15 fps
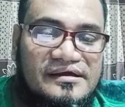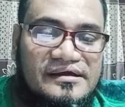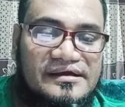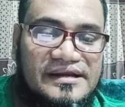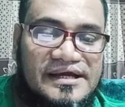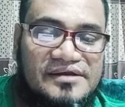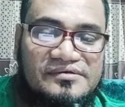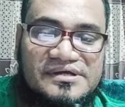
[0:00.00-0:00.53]

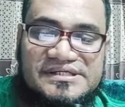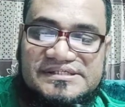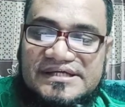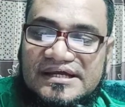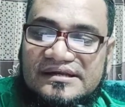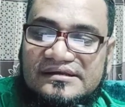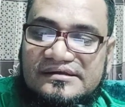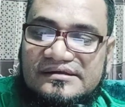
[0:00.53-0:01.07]

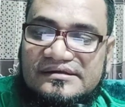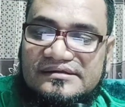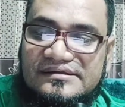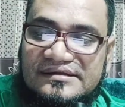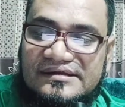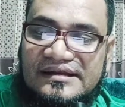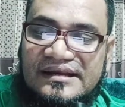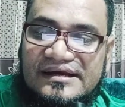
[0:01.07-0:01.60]
regulation
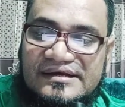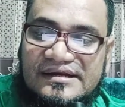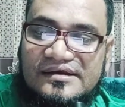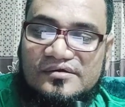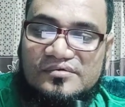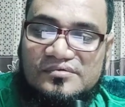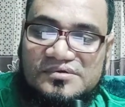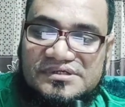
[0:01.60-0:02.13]
related
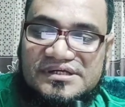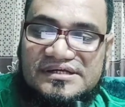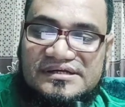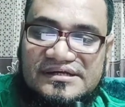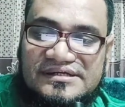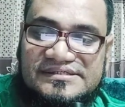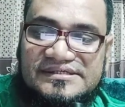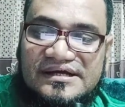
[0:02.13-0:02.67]
question
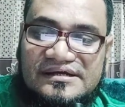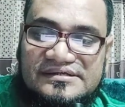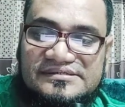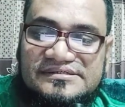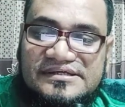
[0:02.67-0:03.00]
research